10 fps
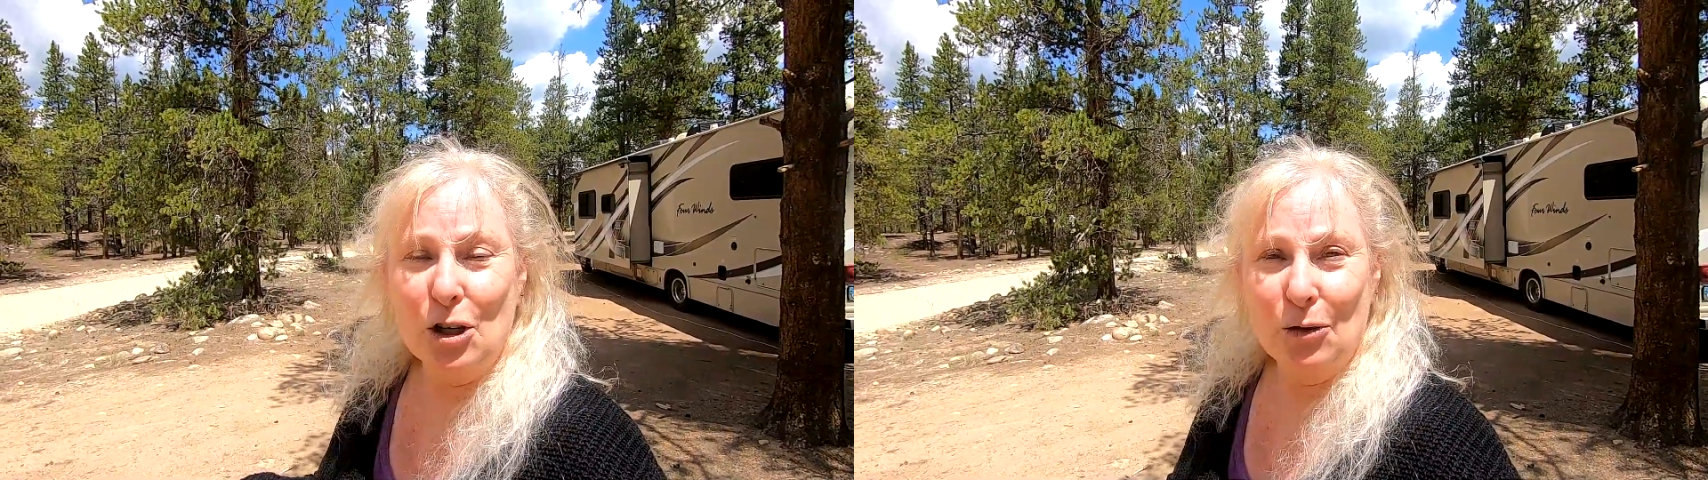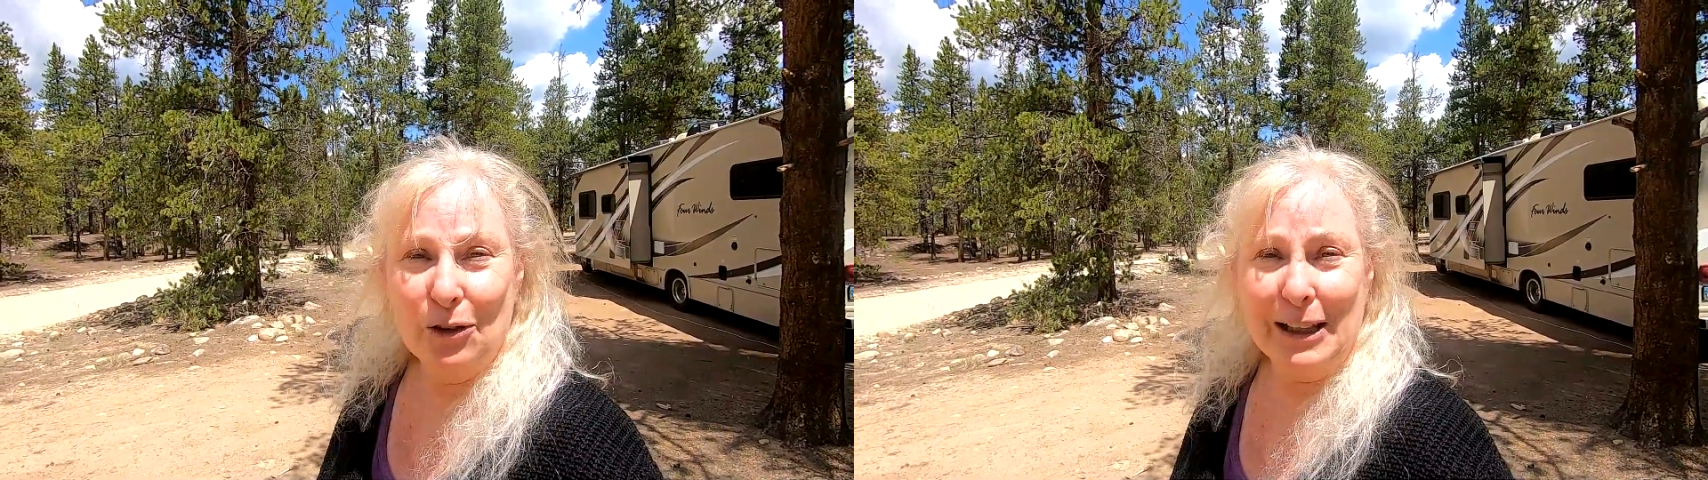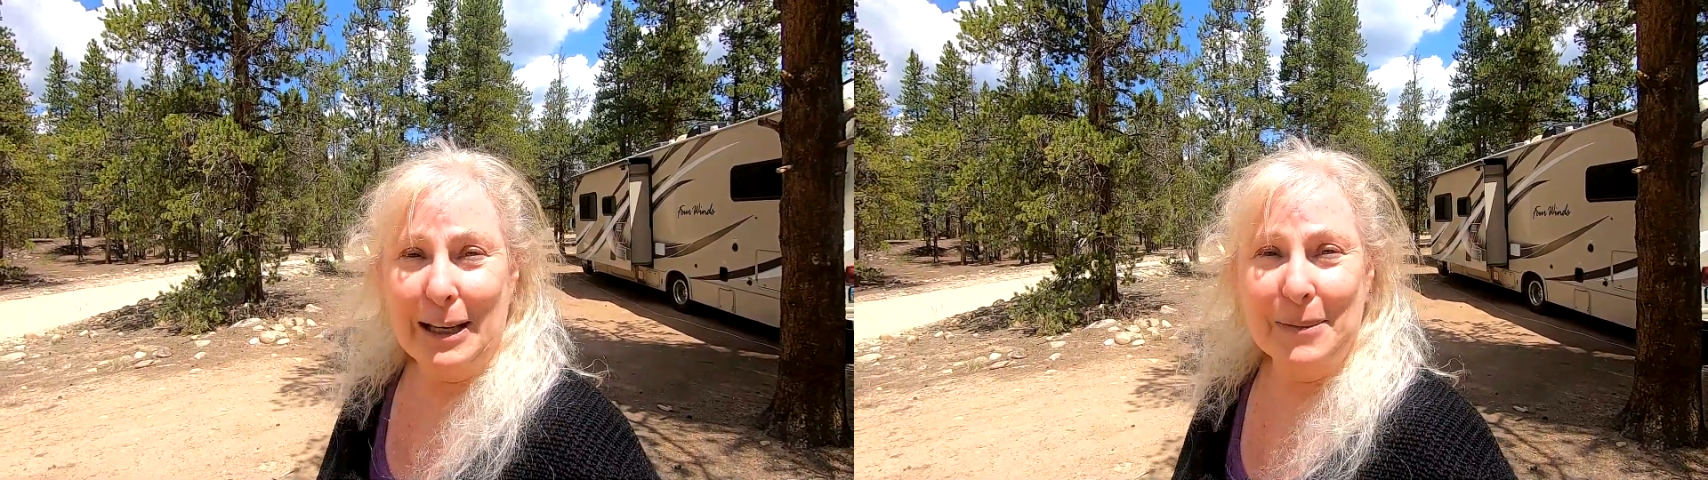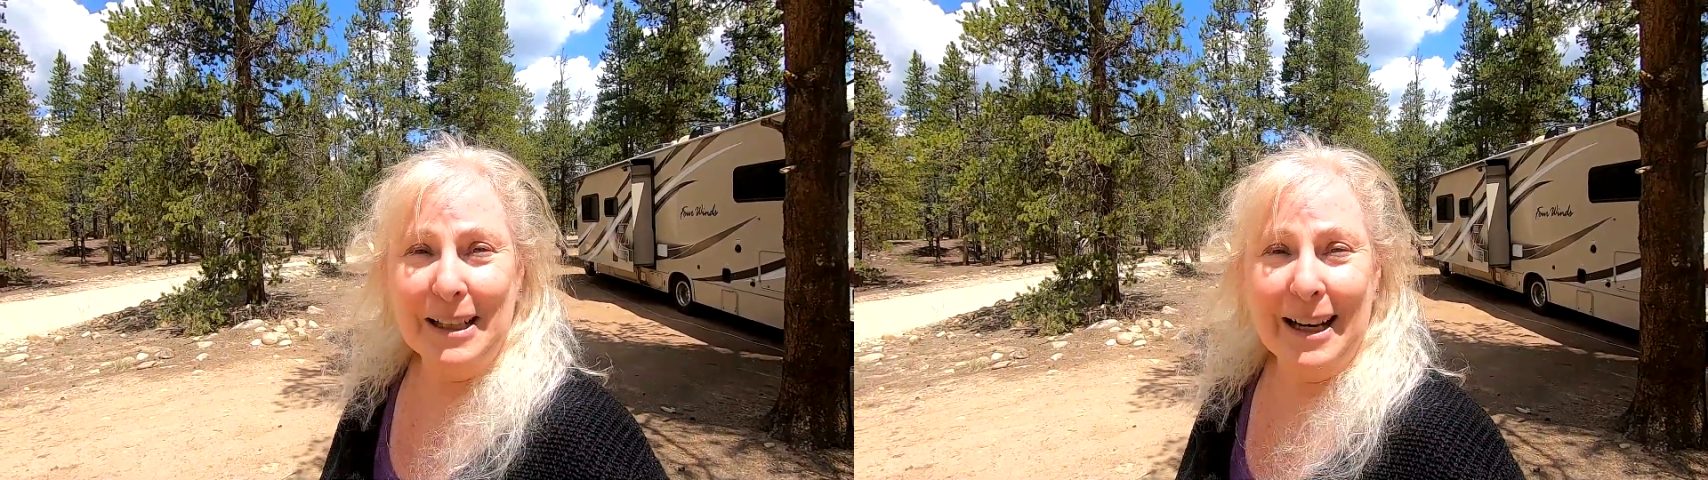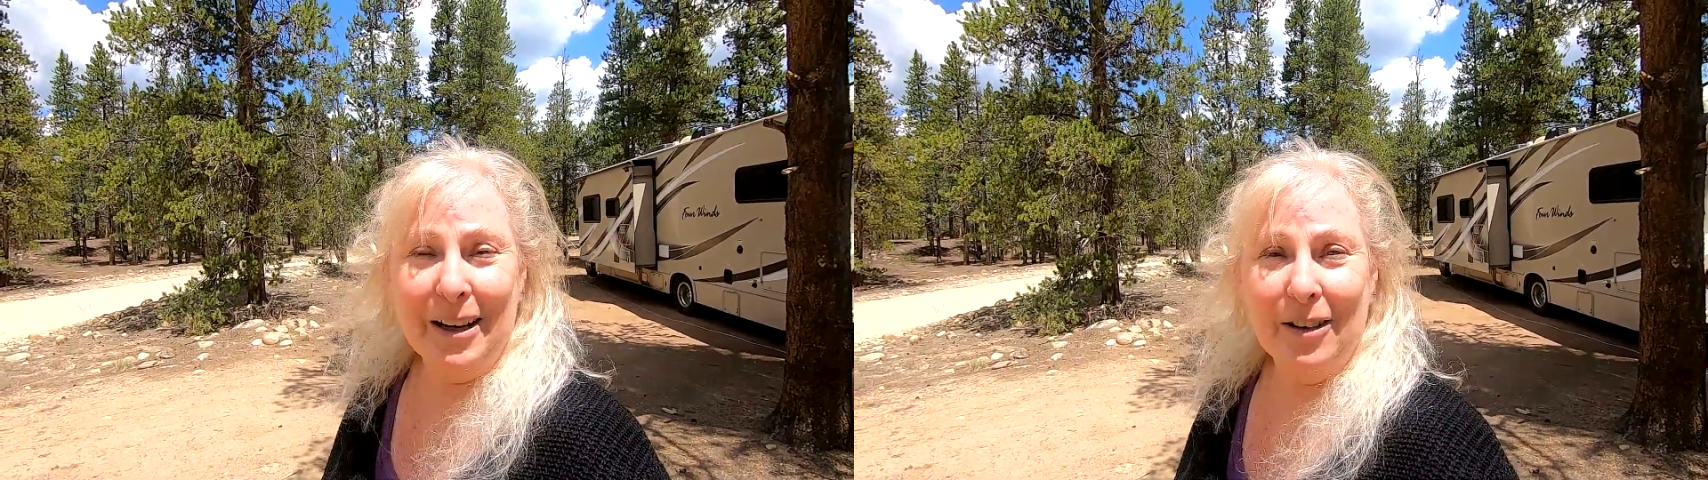you've claimed
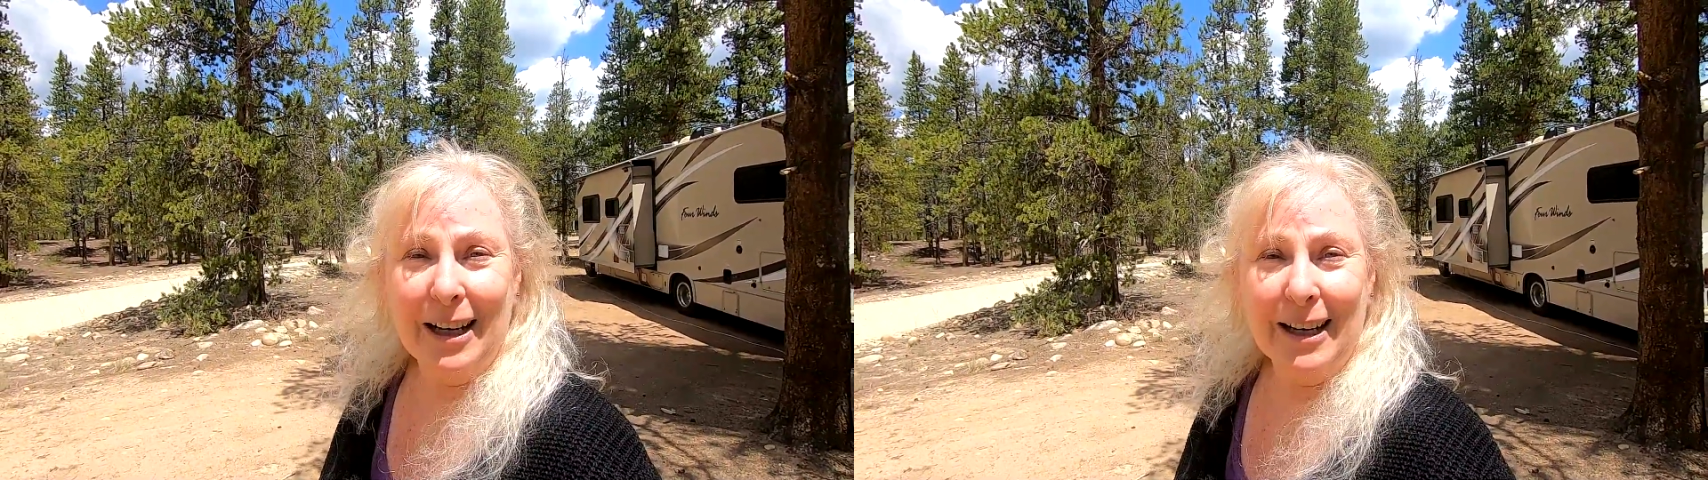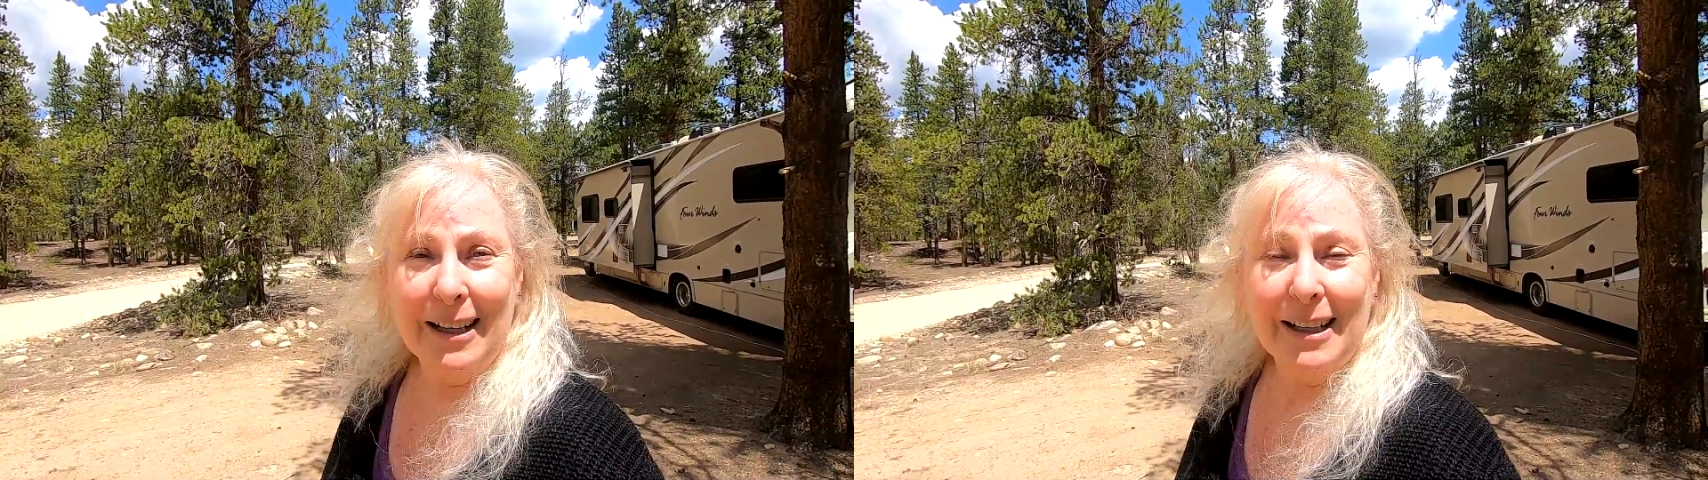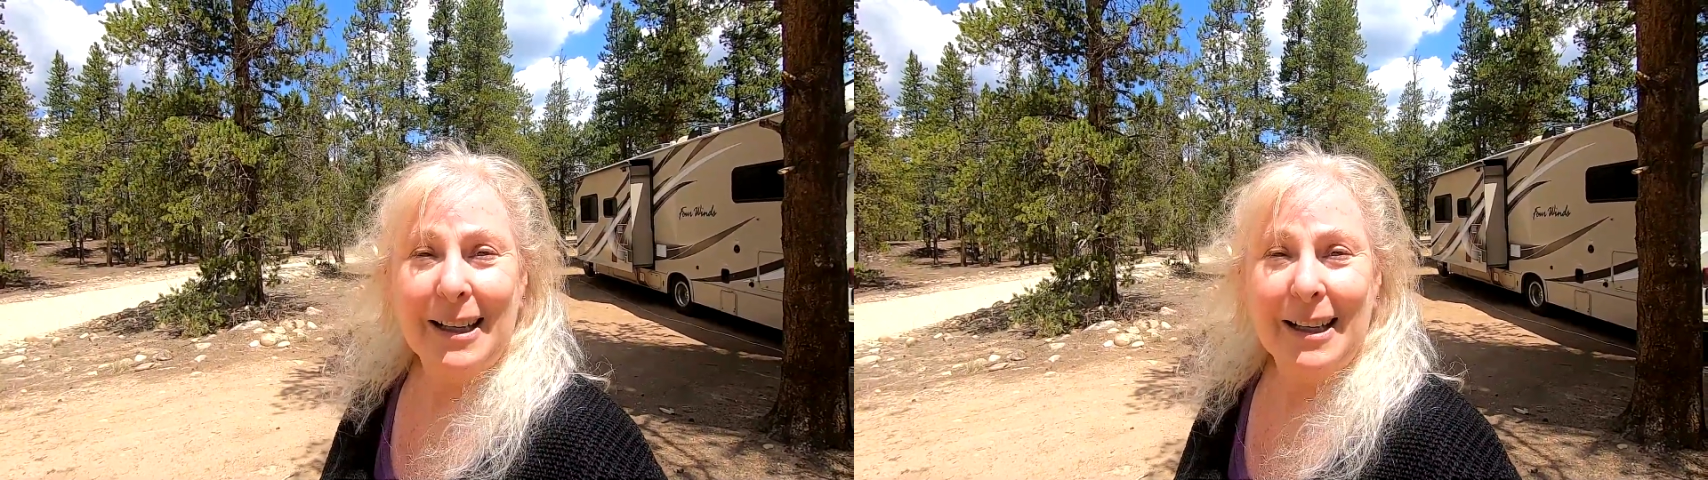an area